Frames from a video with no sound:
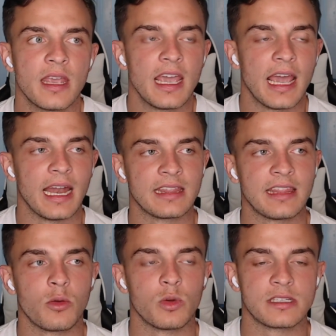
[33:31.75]
And I
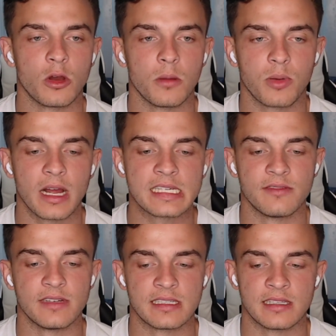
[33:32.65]
think what's so impressive
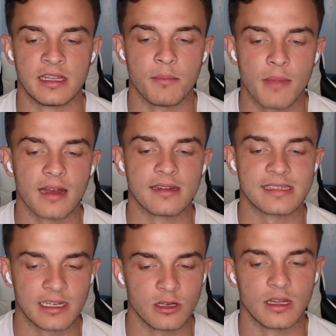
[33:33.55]
is the amount of
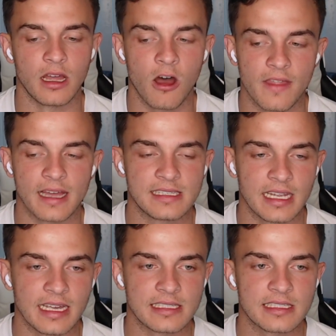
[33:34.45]
skill all that
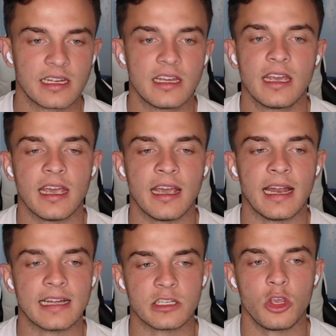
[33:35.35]
takes. And
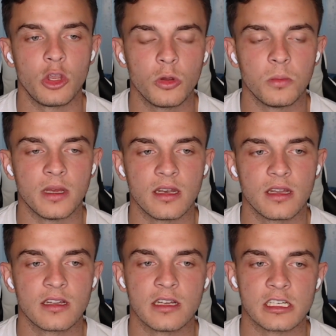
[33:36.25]
as a human,
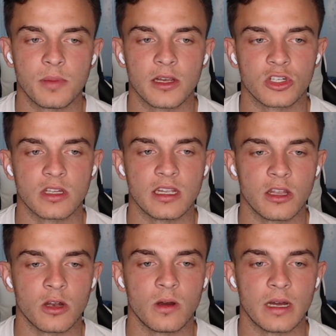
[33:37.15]
especially
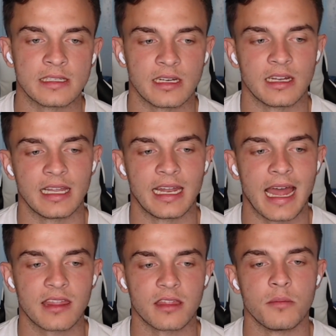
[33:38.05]
as an elite
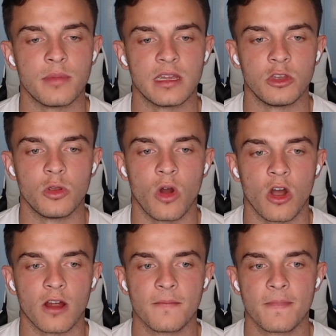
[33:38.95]
athlete, me and you
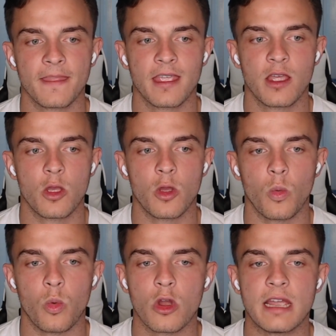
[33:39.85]
are,
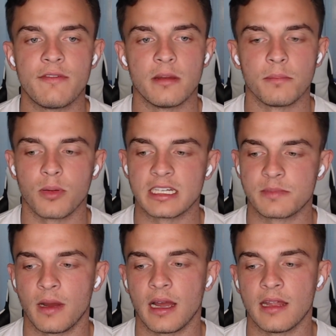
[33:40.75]
we're even impressed
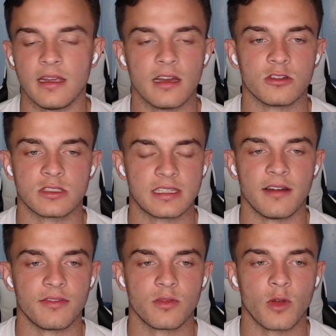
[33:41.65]
by the other
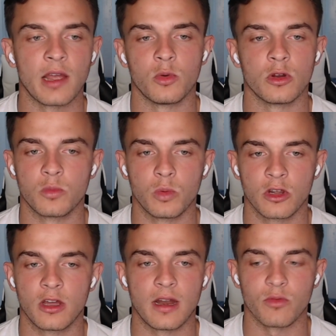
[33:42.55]
stuff, right? We're
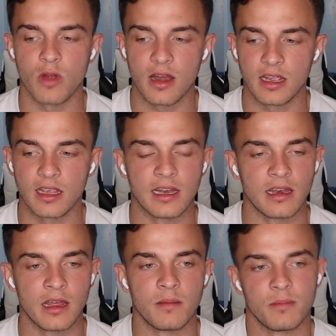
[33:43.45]
good at running,
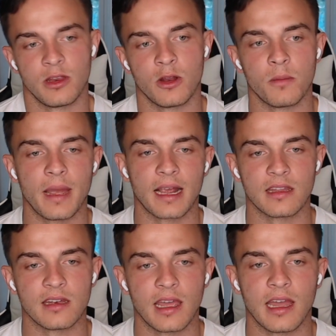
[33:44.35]
and back in the
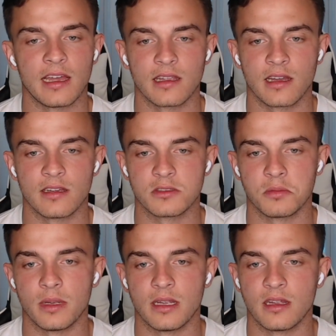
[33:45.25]
day I used to
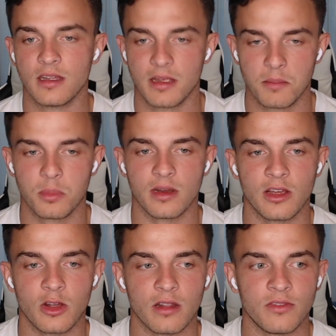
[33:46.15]
be pretty
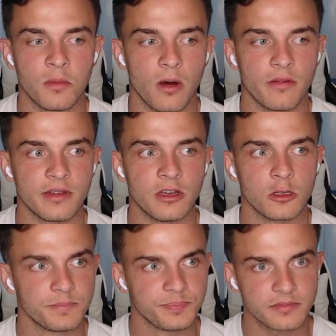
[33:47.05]
good on the football field.
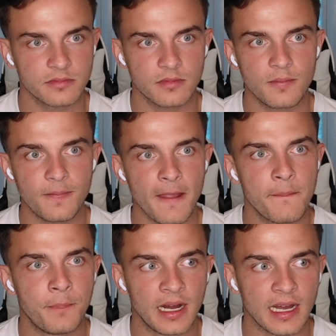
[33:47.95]

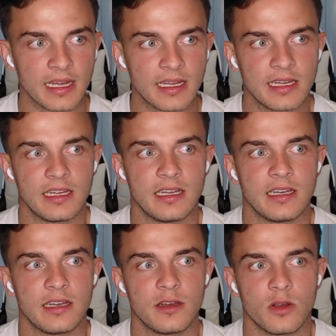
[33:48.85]
But,
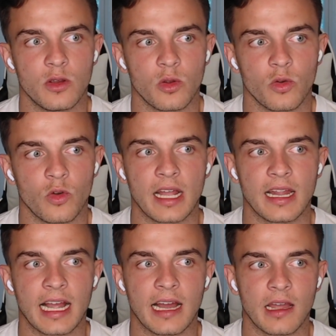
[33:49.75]
right,
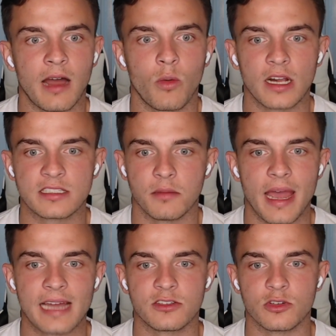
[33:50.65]
like I watch the
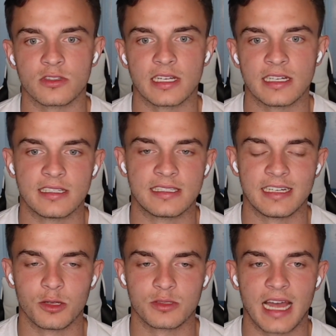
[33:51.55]
Masters, and to see
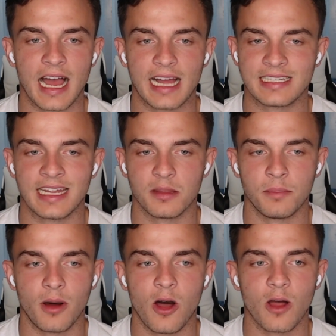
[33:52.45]
those guys hit the
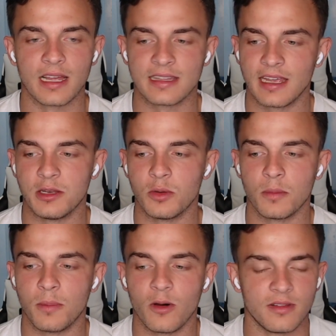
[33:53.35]
ball like they do, we
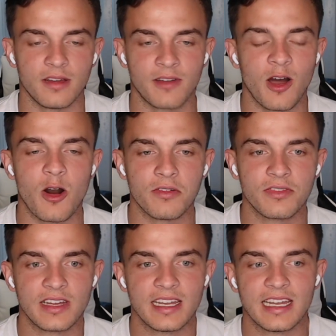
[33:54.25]
both love golf.
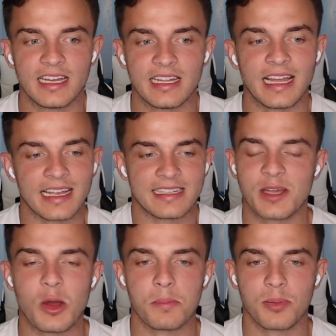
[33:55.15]
Like, it's
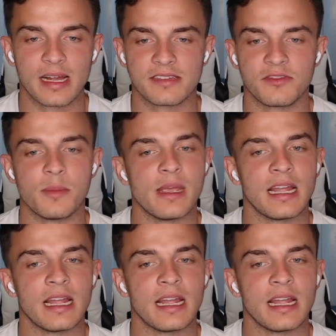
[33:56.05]
so impressive to me.